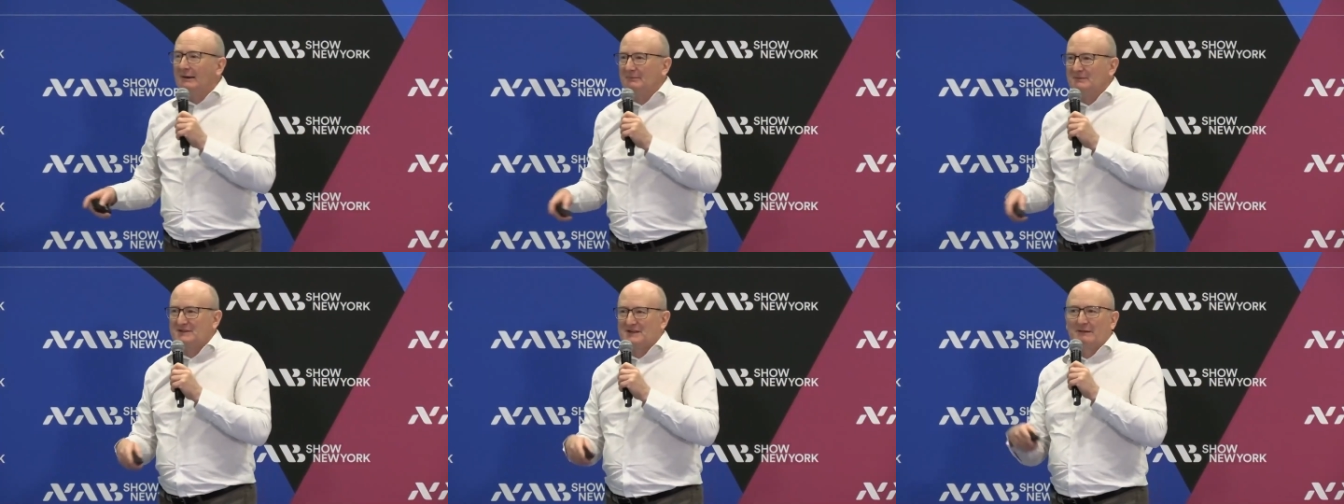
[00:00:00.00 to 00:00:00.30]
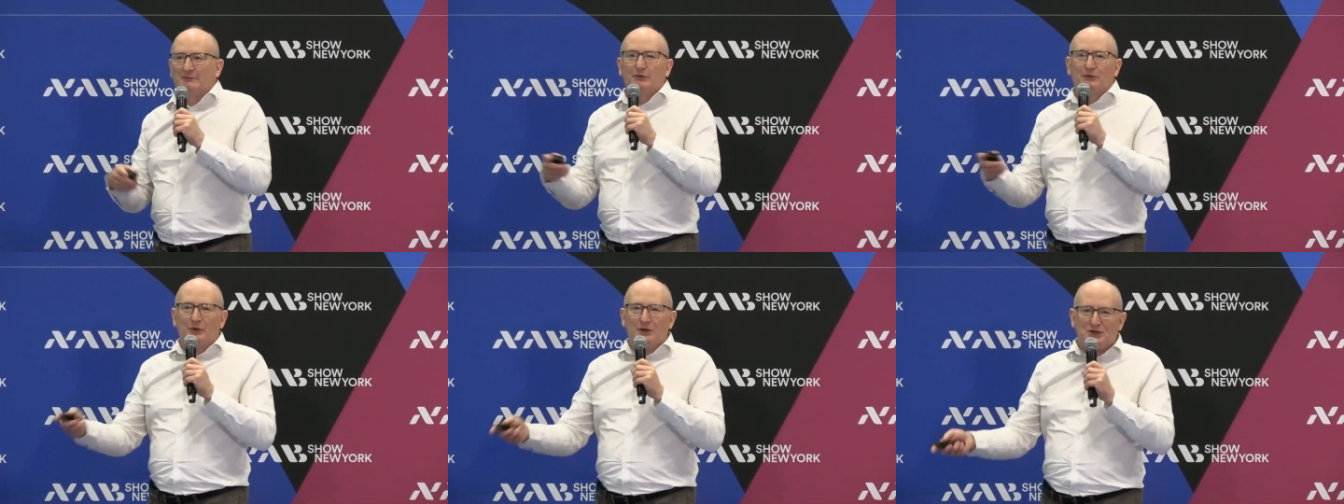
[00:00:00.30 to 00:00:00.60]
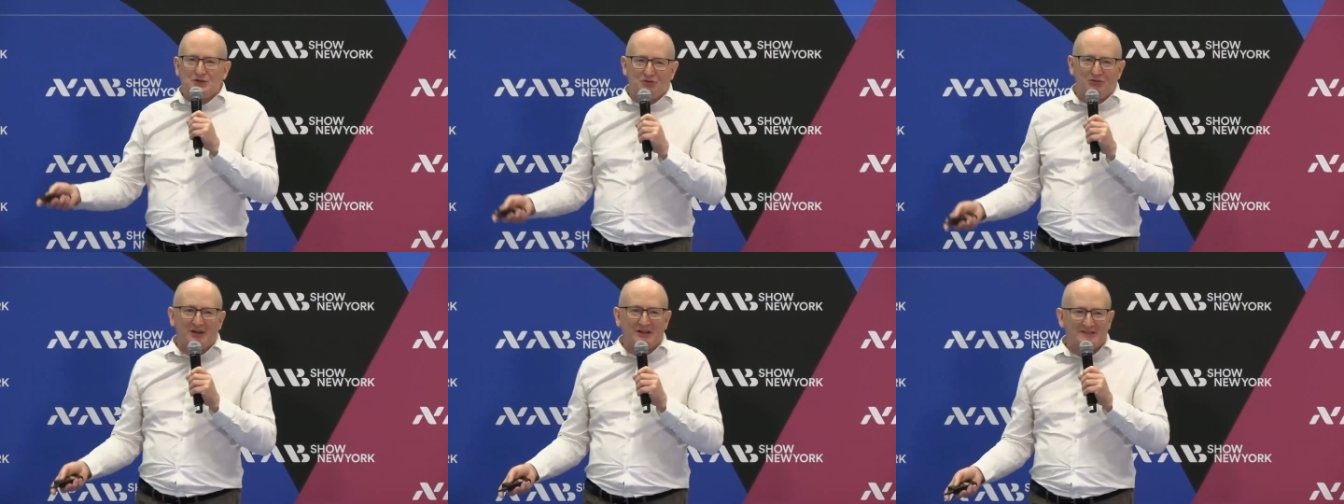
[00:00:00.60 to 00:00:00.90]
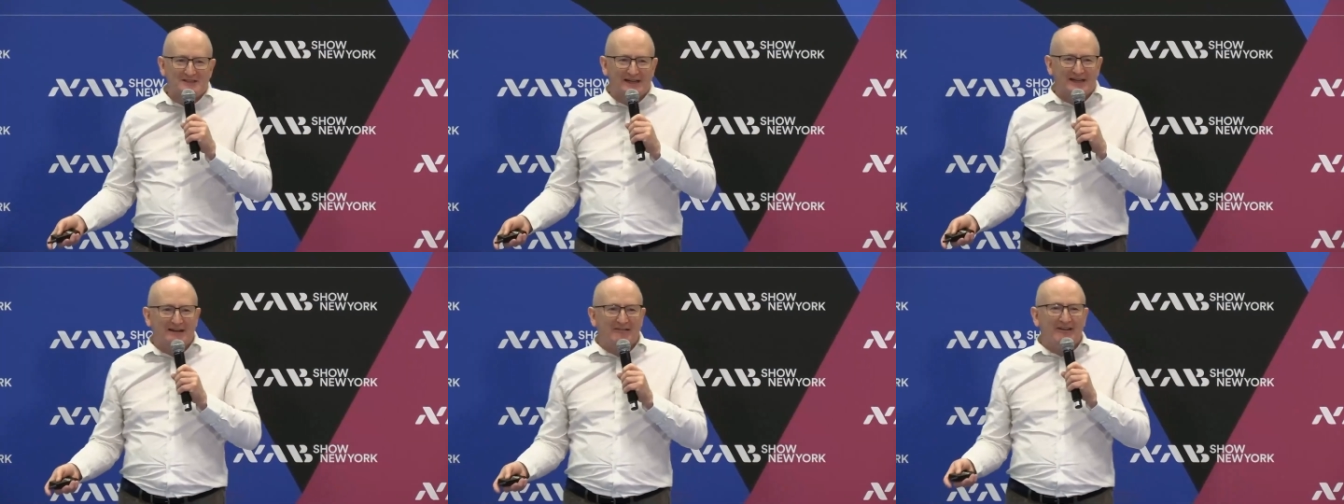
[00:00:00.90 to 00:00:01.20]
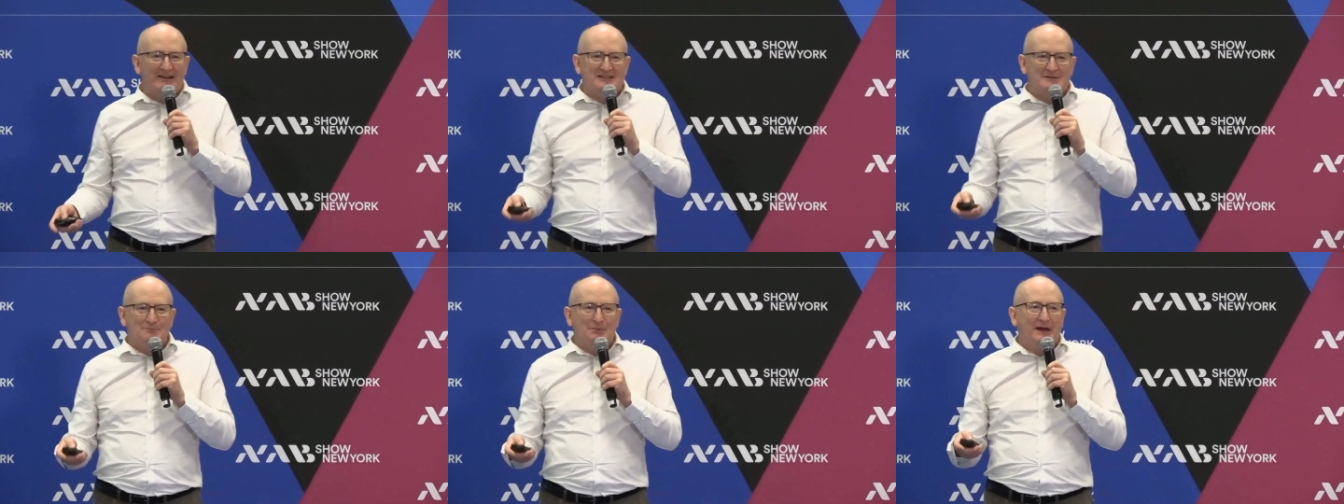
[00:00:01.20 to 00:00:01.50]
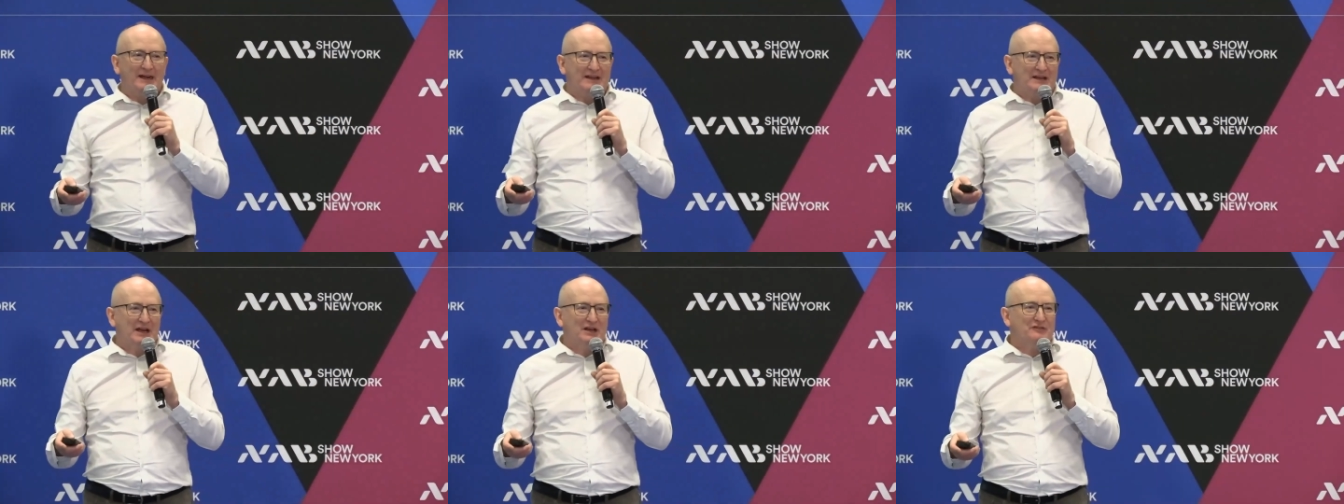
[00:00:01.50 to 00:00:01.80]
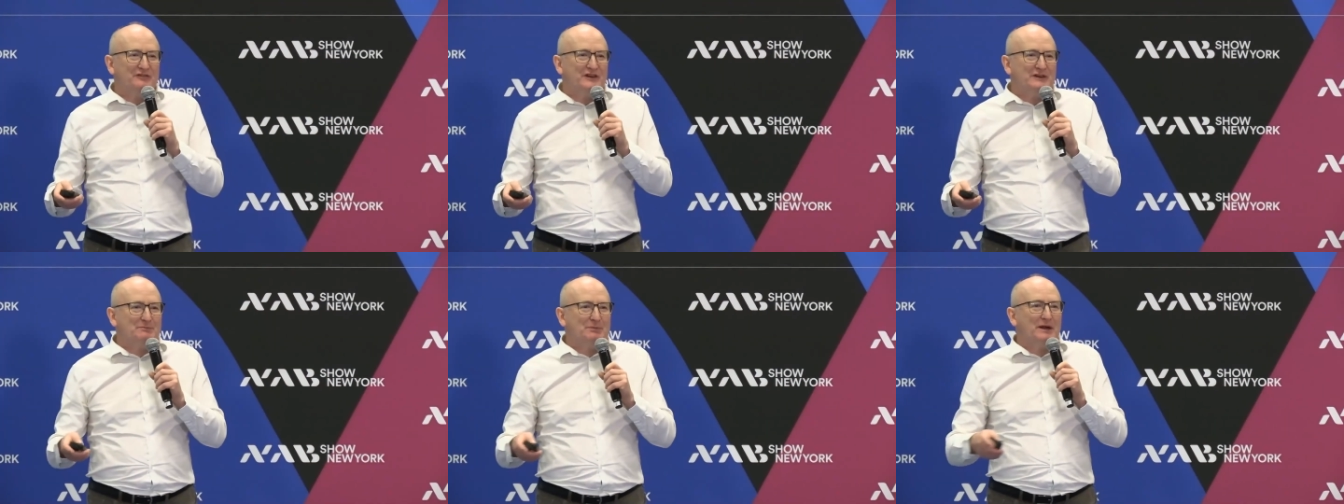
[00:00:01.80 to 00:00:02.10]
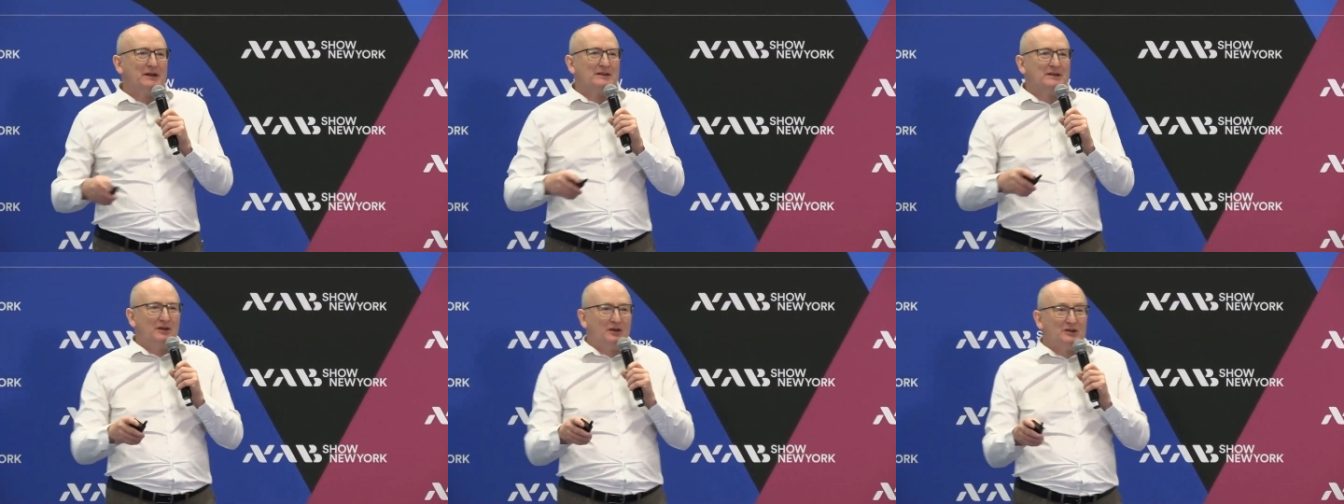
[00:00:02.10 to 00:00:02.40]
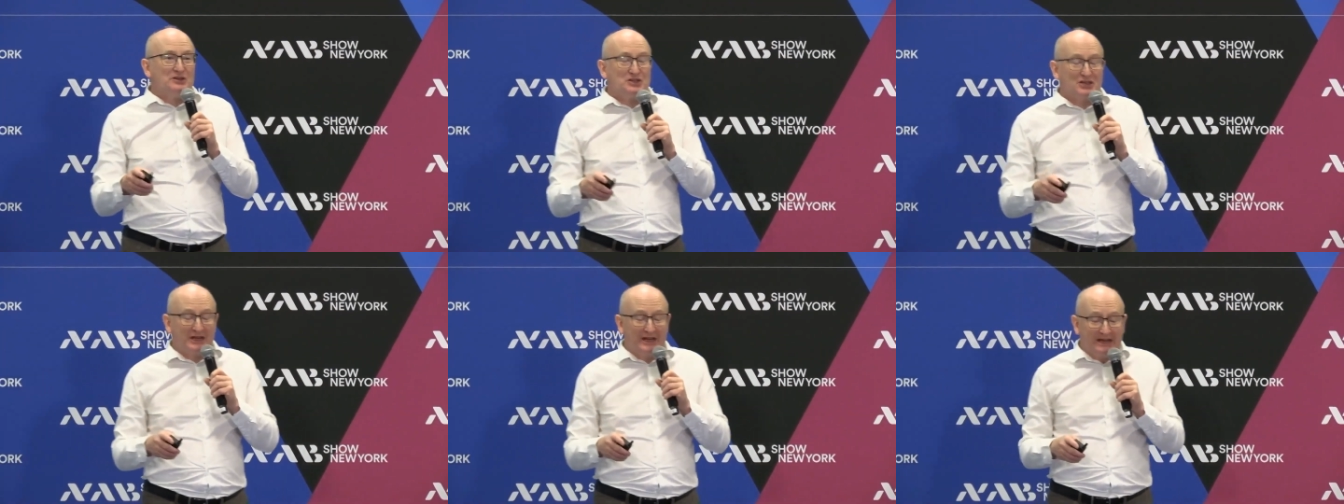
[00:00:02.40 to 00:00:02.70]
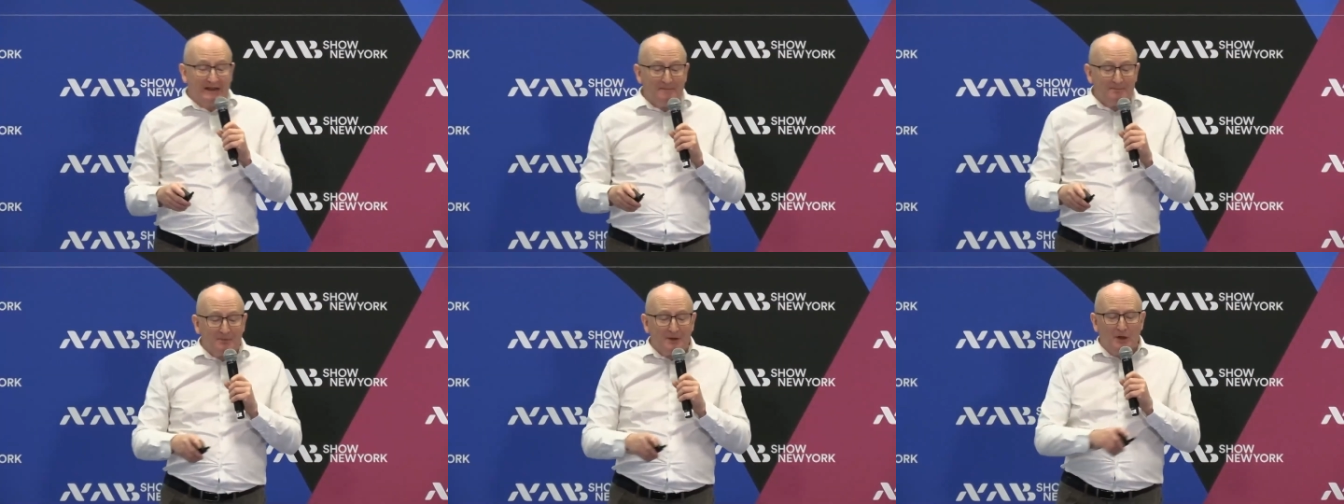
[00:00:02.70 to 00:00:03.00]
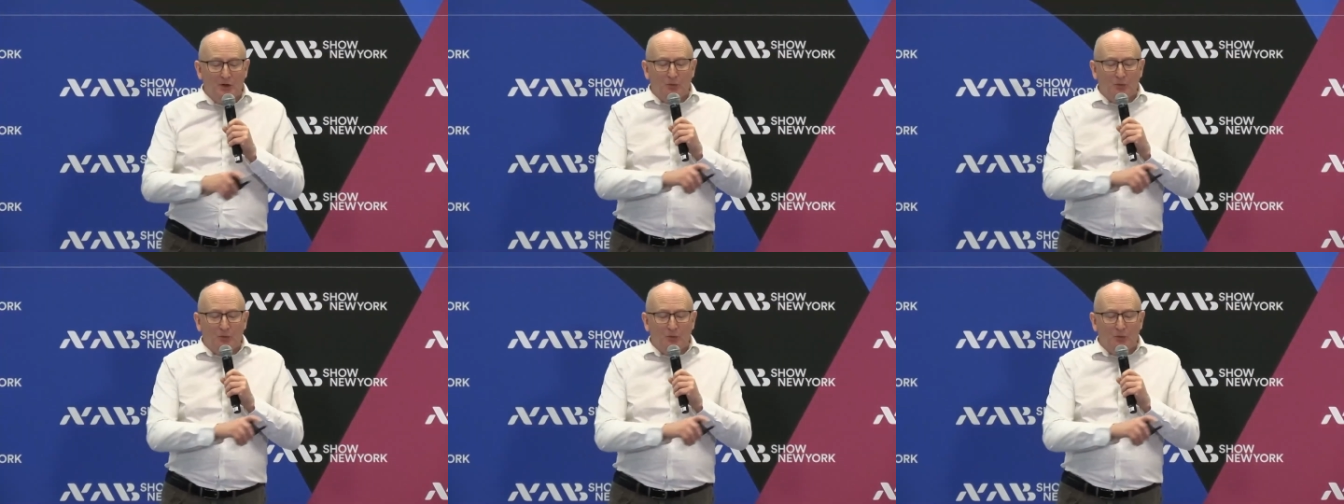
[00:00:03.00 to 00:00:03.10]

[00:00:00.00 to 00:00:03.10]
some of which are accelerated by COVID, but largely